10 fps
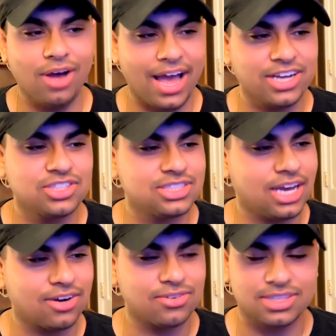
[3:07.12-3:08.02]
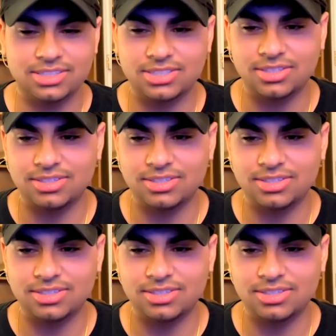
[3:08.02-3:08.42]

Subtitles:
I don't know a single one either.